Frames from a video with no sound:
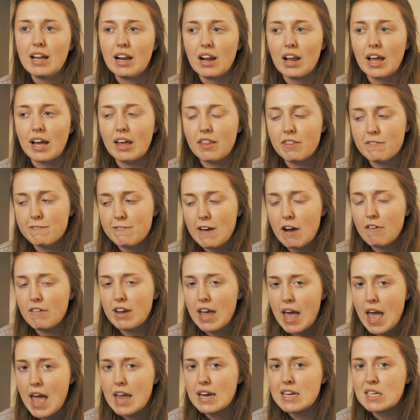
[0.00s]
Like at the
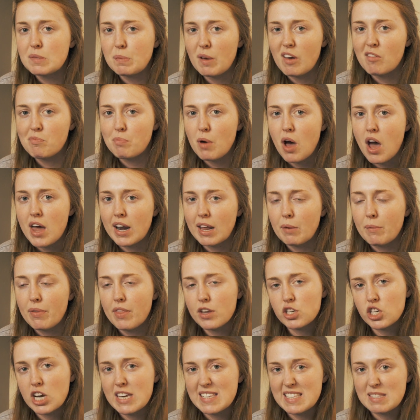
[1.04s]
very end bit of burning when
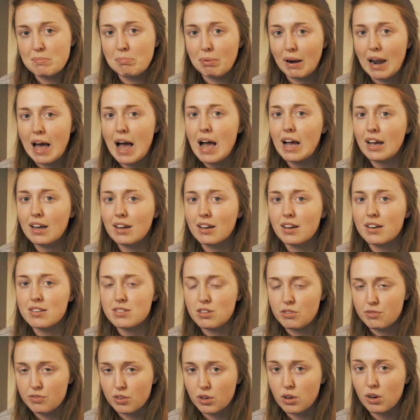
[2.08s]
the cheese is black
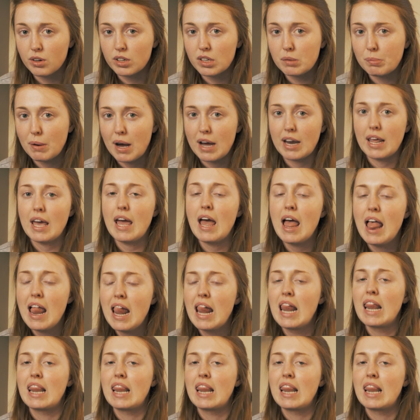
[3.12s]
because you've forgotten about it,